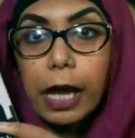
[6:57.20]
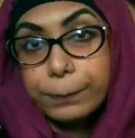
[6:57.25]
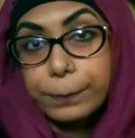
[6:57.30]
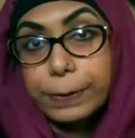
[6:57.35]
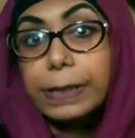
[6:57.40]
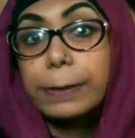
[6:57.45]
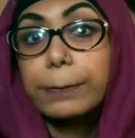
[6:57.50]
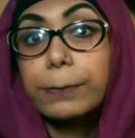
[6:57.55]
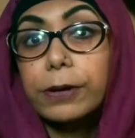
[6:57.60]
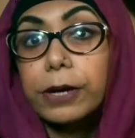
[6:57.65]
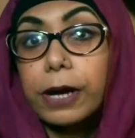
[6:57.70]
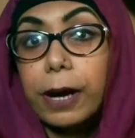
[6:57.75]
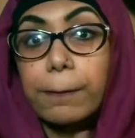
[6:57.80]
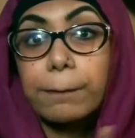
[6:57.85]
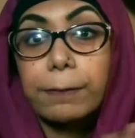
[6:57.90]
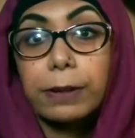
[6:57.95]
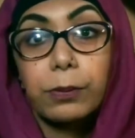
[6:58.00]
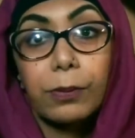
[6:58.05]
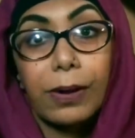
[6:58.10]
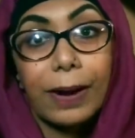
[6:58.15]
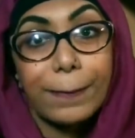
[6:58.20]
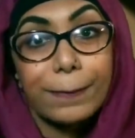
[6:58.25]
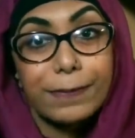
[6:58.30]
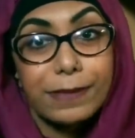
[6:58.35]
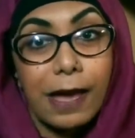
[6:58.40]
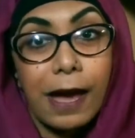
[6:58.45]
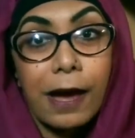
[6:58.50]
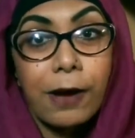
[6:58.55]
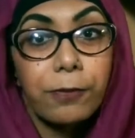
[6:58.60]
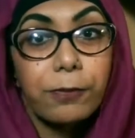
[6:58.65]
people can be wiped
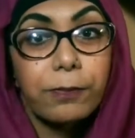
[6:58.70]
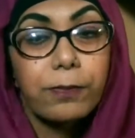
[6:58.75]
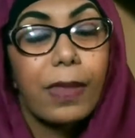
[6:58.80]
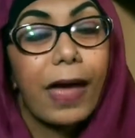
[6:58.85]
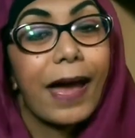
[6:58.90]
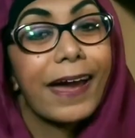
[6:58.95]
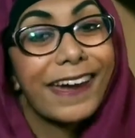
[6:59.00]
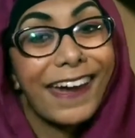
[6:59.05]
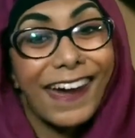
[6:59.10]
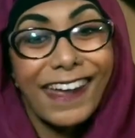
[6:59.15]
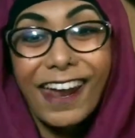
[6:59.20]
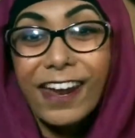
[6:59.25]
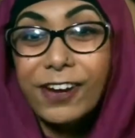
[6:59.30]
out. Again,